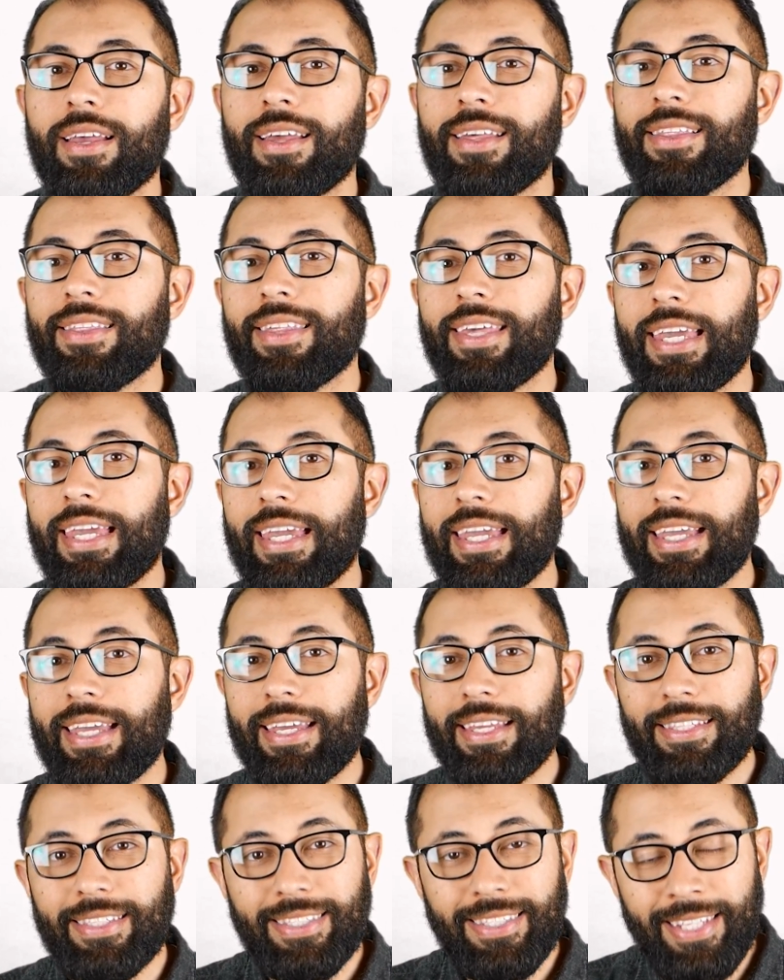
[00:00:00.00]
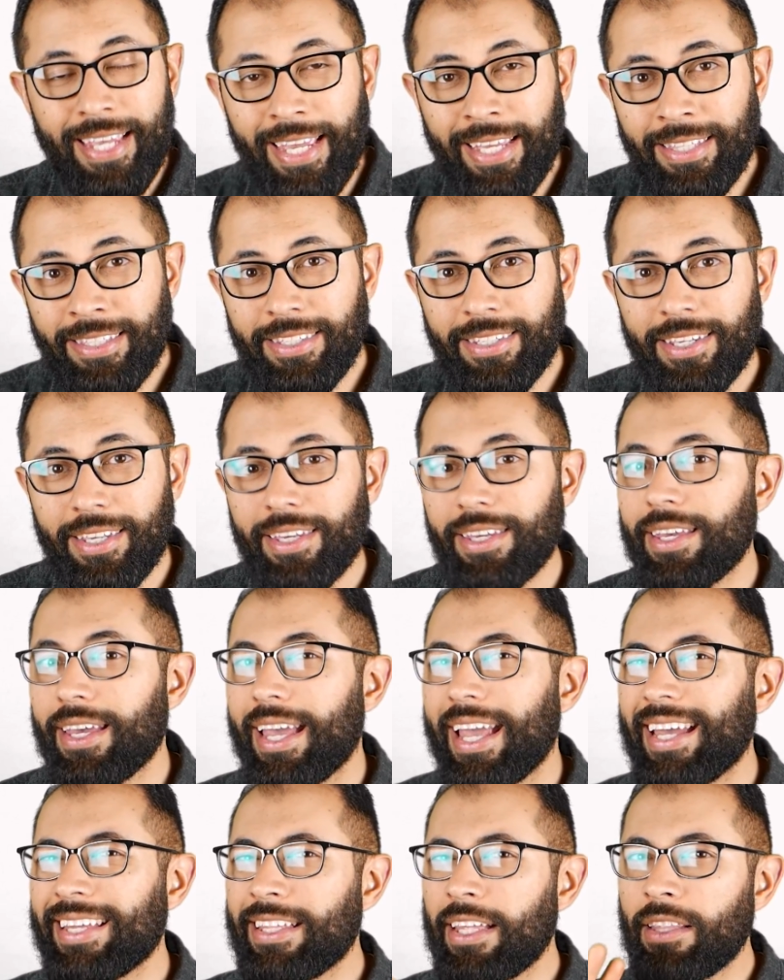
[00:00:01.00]
the tint,
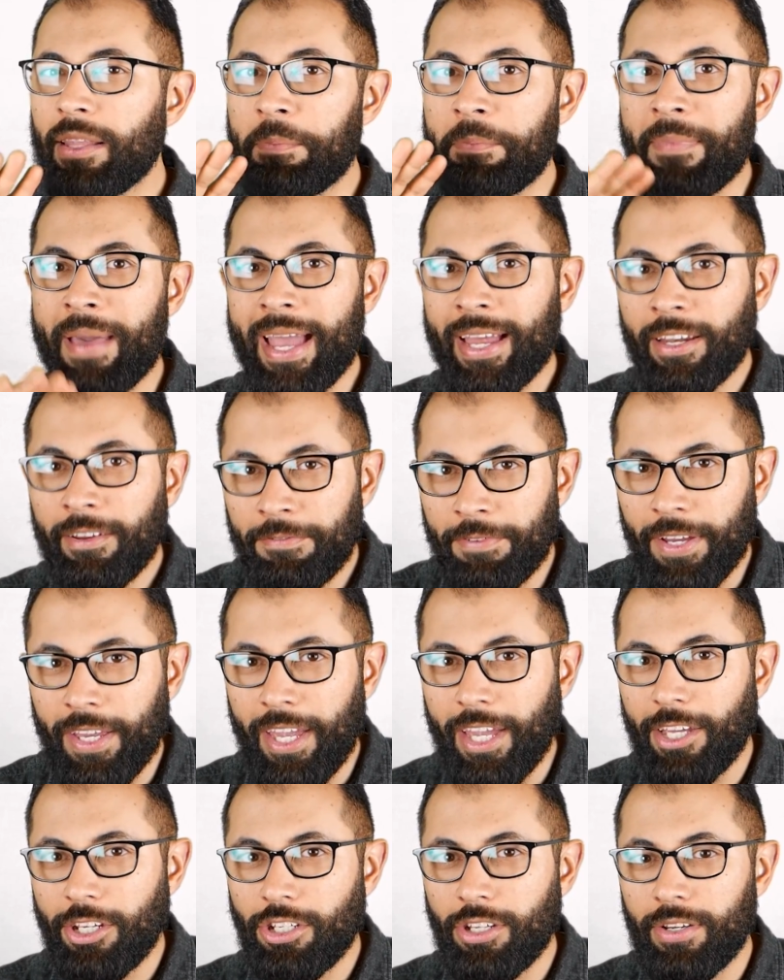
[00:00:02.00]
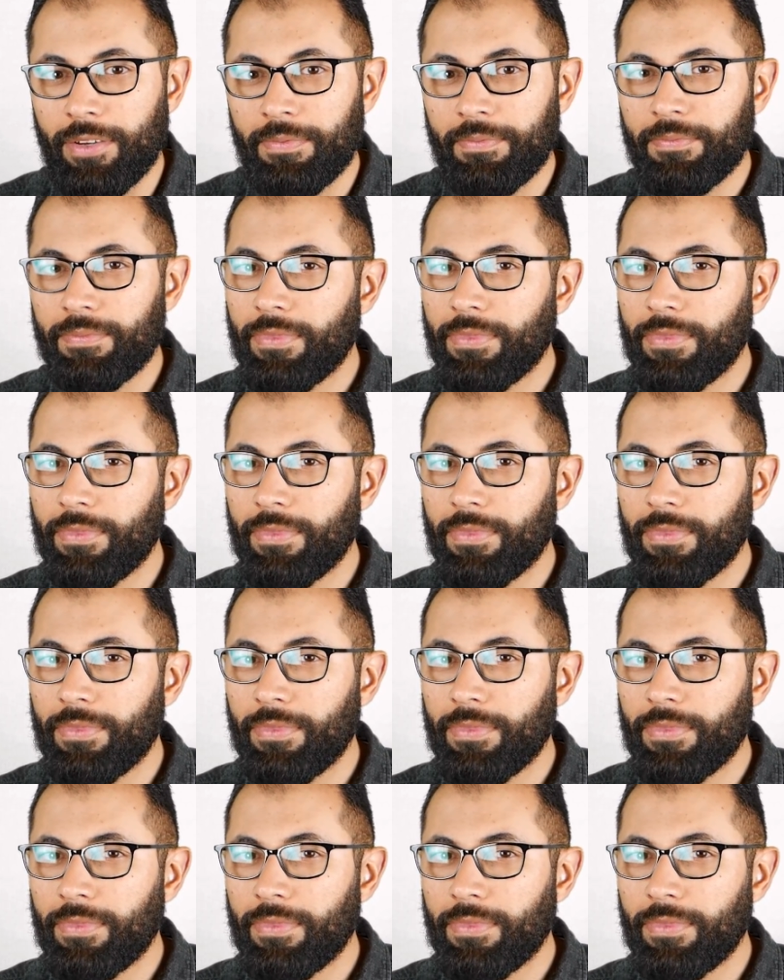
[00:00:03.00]
and then the magnification.